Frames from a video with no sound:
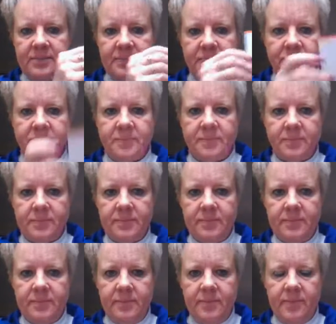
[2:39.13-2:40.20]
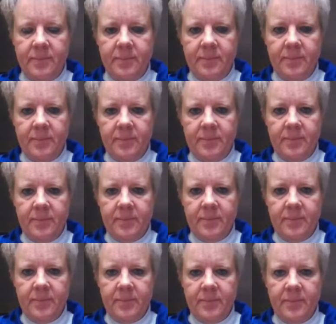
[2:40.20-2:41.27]

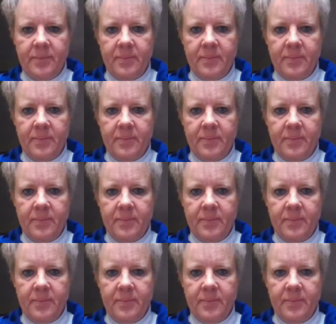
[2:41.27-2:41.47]
Nobody speaks.